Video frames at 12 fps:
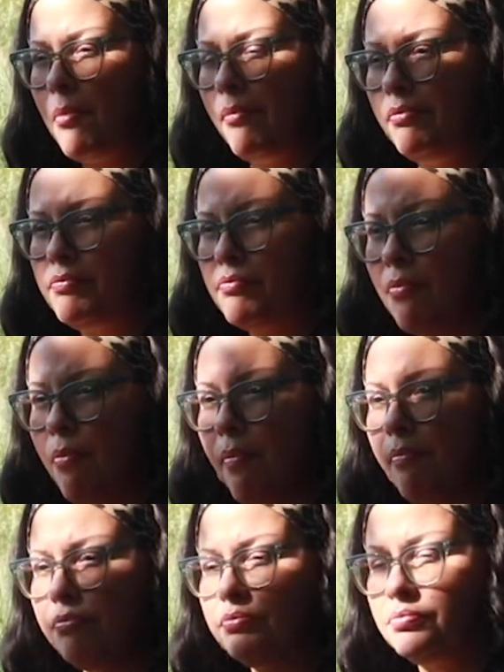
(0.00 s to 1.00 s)
How do
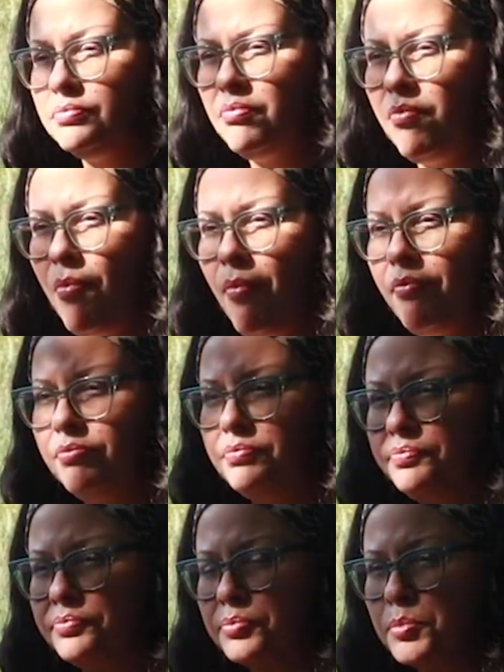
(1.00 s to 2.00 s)
you maintain the
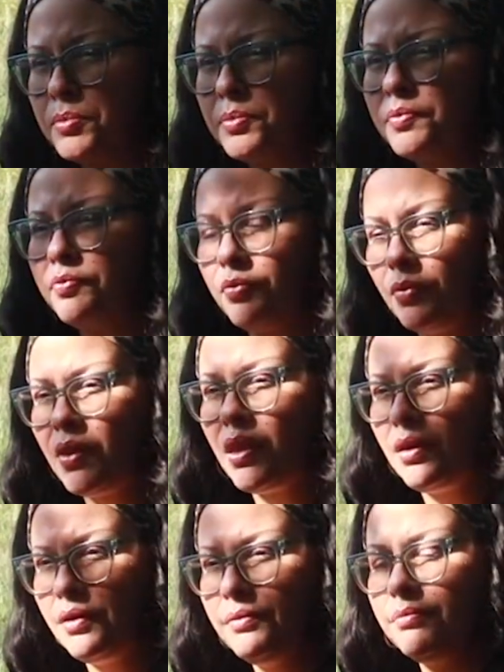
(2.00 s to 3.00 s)
balance between
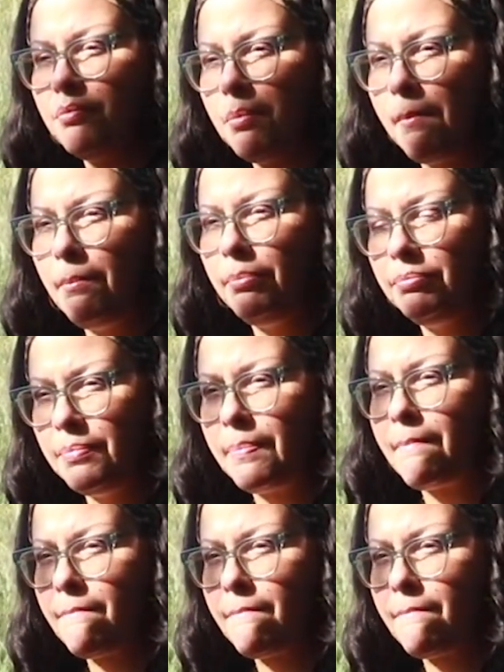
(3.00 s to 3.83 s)
family life